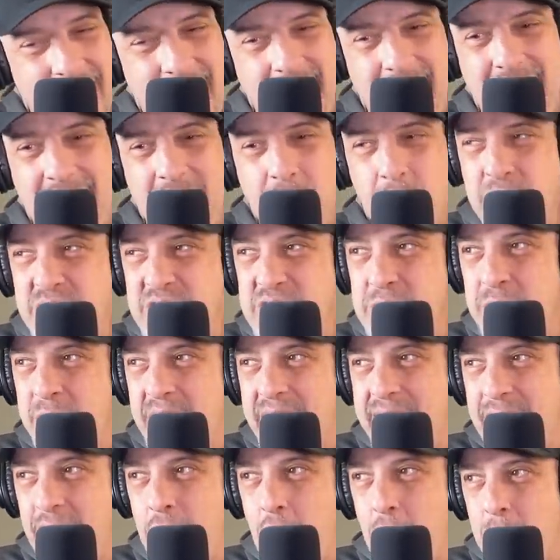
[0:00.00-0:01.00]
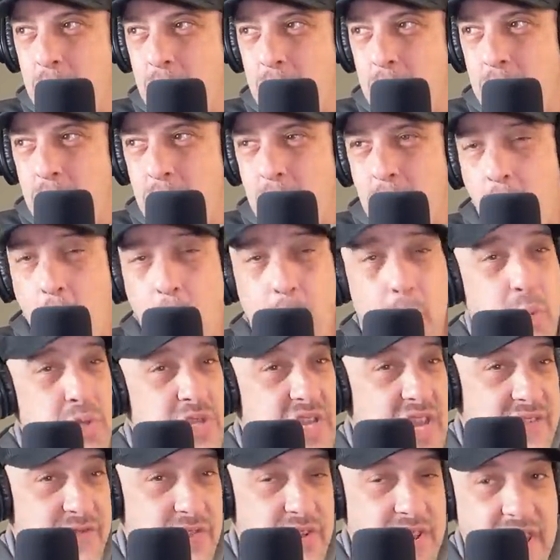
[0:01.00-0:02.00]
Uh, would spend al-
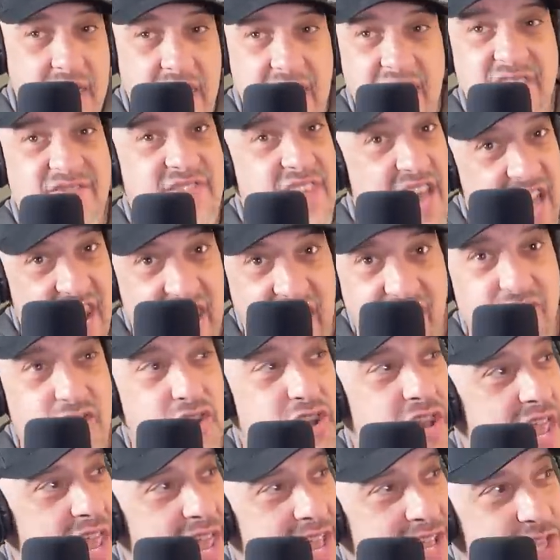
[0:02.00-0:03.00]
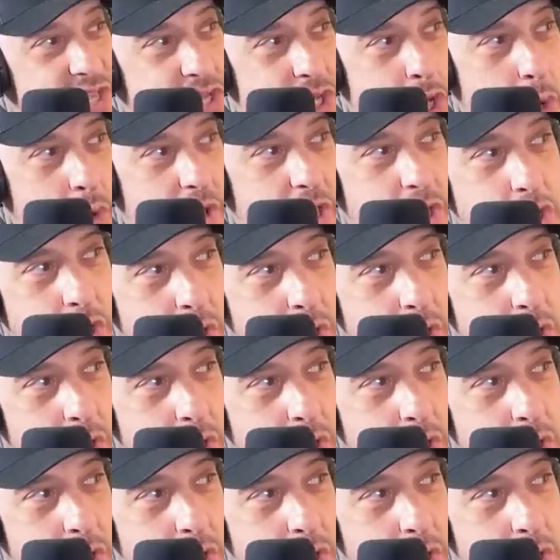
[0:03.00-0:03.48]
almost every day, if not every day, at Stogie